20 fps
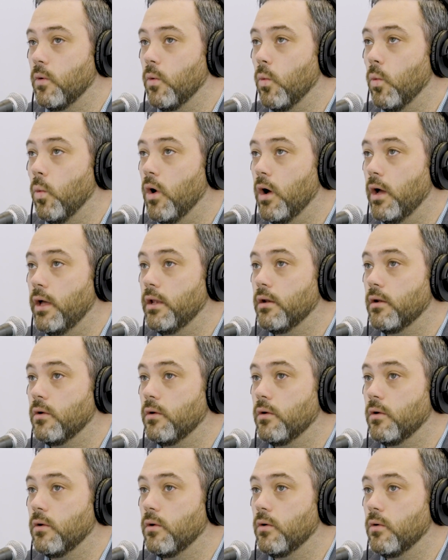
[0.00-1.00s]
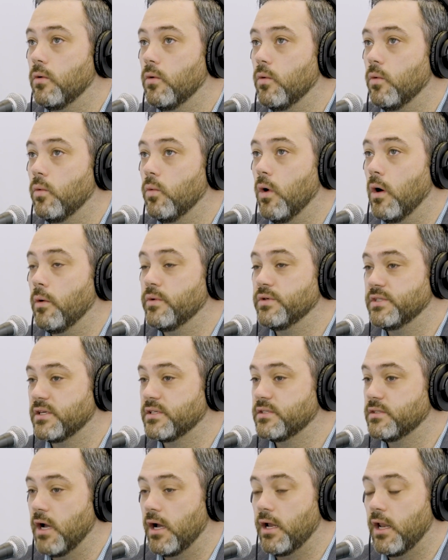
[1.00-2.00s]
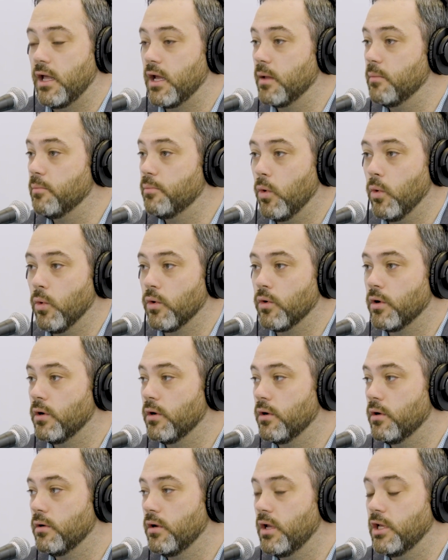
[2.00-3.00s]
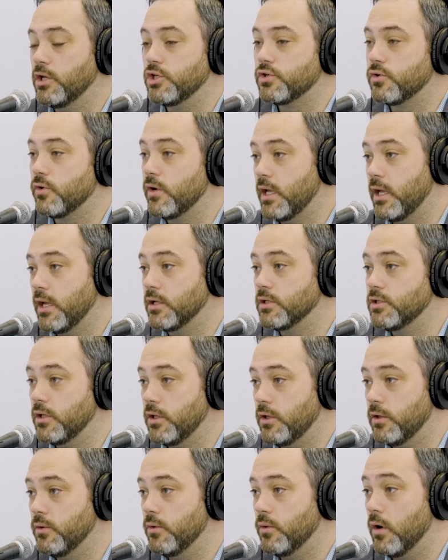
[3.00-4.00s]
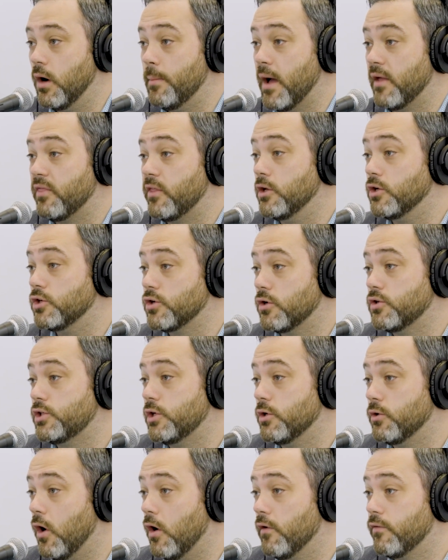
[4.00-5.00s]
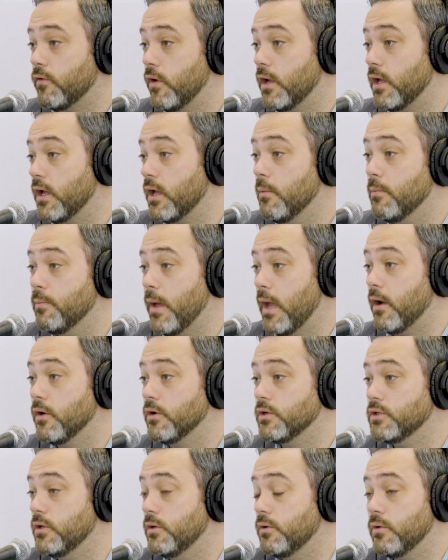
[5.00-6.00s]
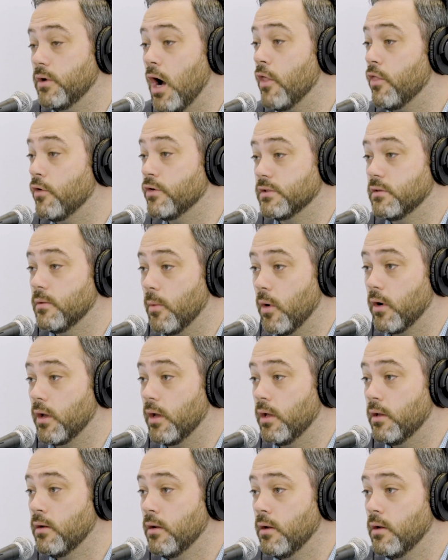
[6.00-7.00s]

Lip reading: what was exciting, important, intriguing to you about the InsureShield offering compared to others in the market?